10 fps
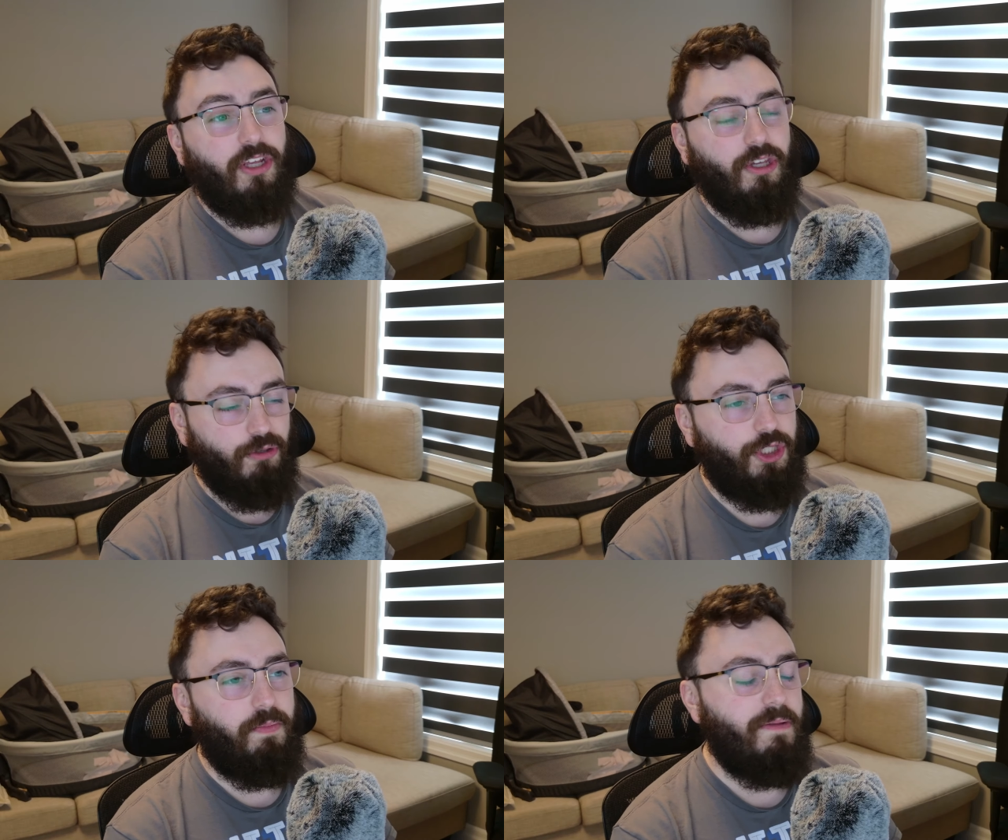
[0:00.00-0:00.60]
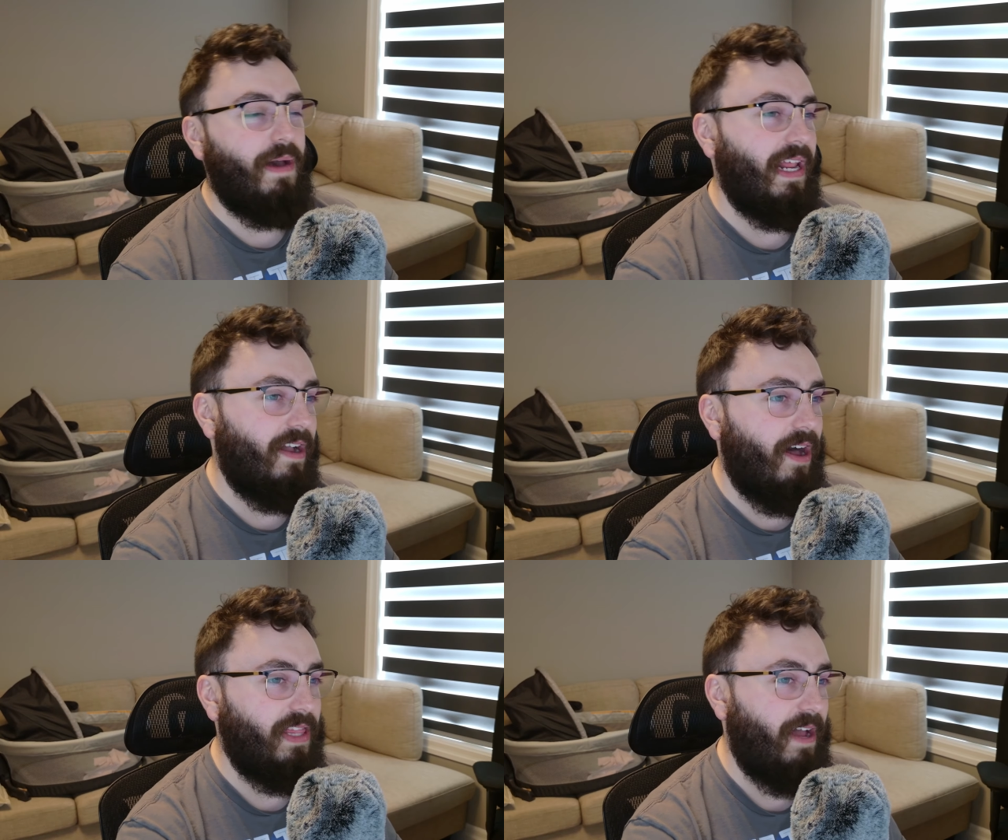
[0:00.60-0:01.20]
you should be betting
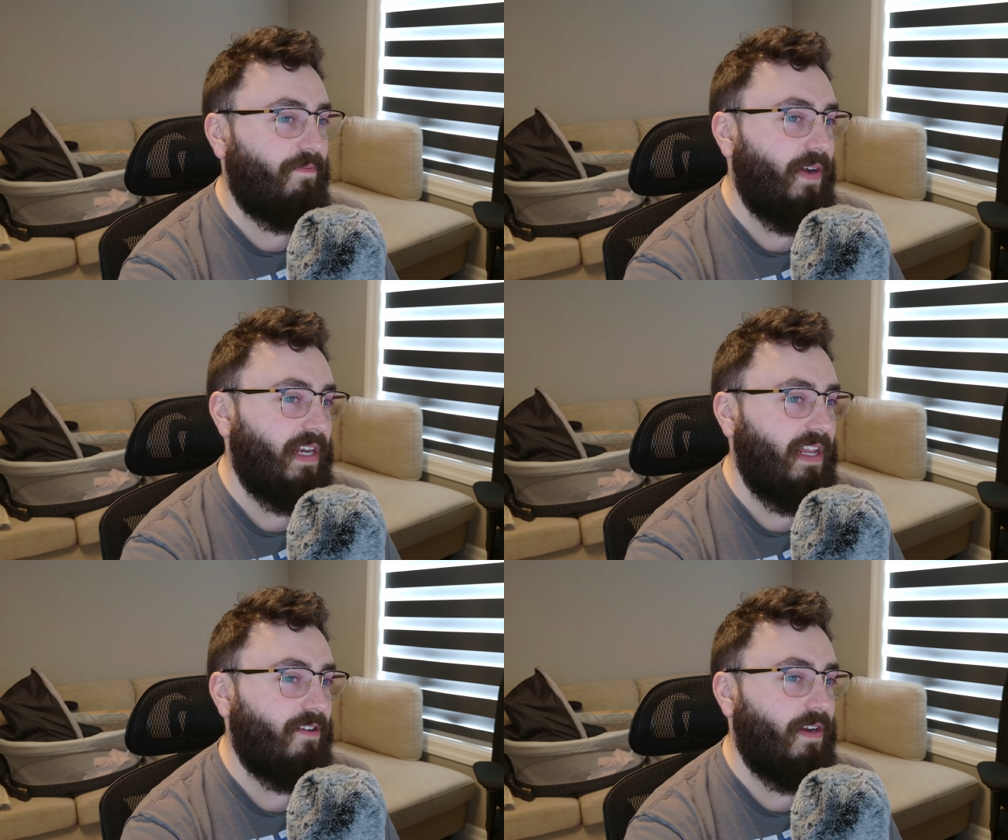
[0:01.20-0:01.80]
on that fight either.